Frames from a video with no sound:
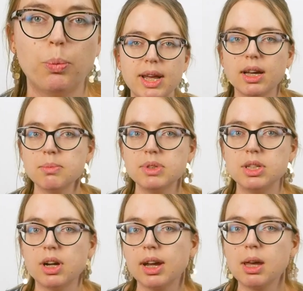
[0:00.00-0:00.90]
When it comes to
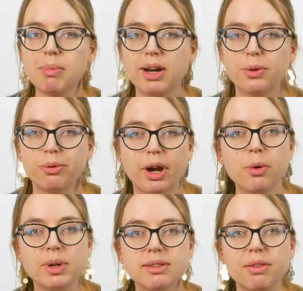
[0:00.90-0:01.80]
chucking about your
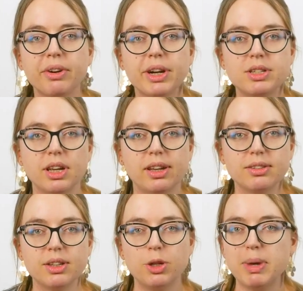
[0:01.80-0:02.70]
301s and
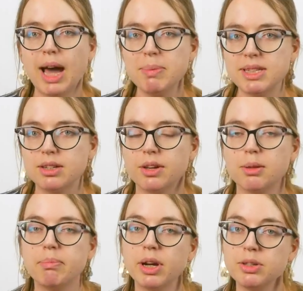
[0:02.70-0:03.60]
302s, you'll be happy to know
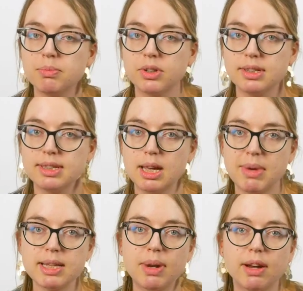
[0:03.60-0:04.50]
that most modern
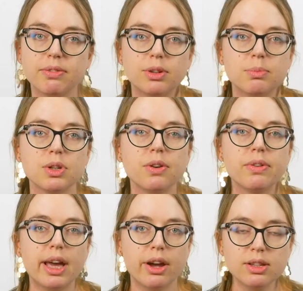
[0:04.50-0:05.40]
CMS platforms offer
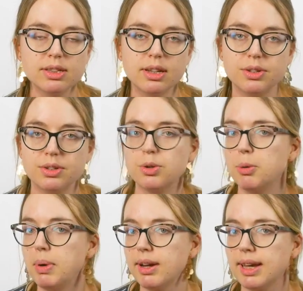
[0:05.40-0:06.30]
their own solution
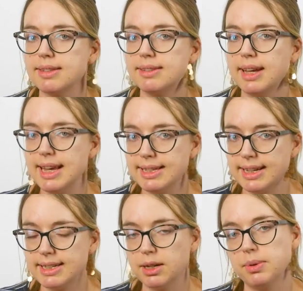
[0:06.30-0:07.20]
or plugins to
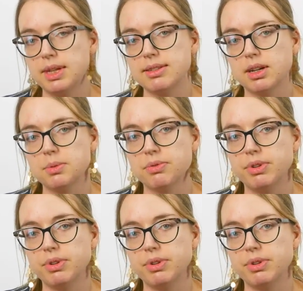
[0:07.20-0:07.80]
easily deal with these types of